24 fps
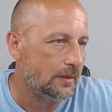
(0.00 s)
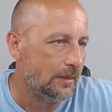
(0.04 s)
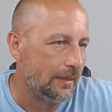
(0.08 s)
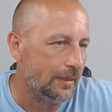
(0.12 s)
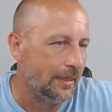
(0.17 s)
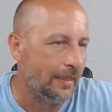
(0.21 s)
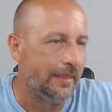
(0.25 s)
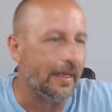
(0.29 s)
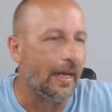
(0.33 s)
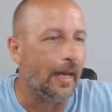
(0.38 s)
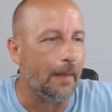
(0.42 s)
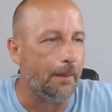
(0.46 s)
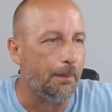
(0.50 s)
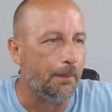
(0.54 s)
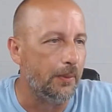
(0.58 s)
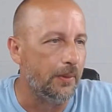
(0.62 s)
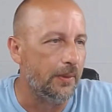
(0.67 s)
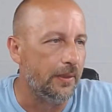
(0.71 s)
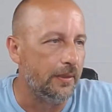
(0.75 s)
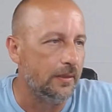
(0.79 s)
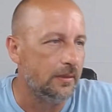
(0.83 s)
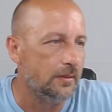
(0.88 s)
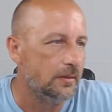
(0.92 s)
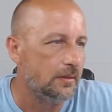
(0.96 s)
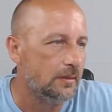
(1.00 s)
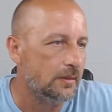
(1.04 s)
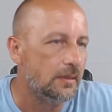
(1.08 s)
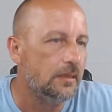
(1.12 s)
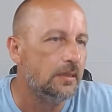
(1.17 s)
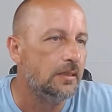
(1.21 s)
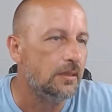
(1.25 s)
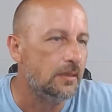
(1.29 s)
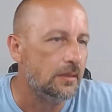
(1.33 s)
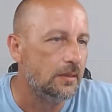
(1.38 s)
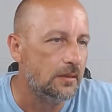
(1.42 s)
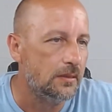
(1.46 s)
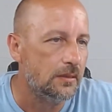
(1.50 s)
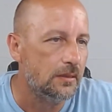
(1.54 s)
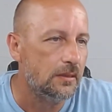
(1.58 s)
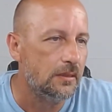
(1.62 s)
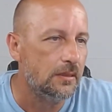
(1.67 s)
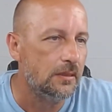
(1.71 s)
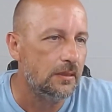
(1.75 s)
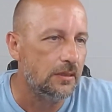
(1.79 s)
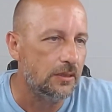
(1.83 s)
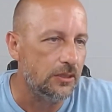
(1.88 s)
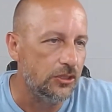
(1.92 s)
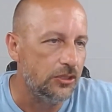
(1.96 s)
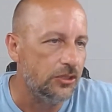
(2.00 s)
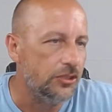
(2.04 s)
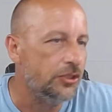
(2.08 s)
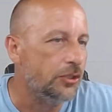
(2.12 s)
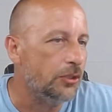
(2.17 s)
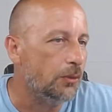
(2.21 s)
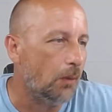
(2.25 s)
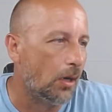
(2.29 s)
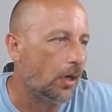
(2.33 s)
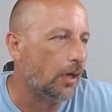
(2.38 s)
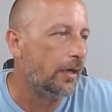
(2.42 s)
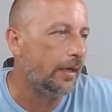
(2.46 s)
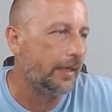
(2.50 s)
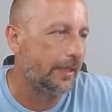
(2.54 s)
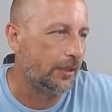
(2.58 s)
And then I put, you are a